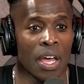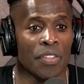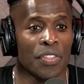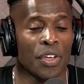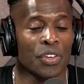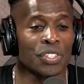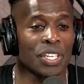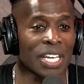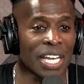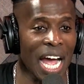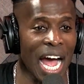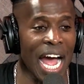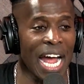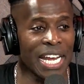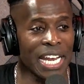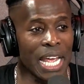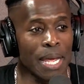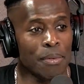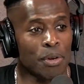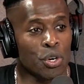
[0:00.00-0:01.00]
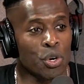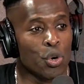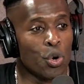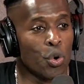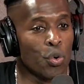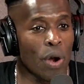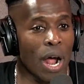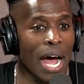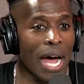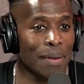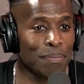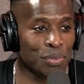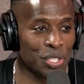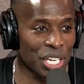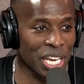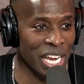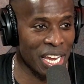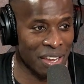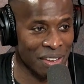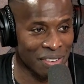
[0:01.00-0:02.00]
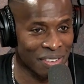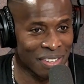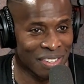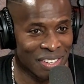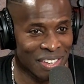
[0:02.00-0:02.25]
There's a guy named Cool Rob G.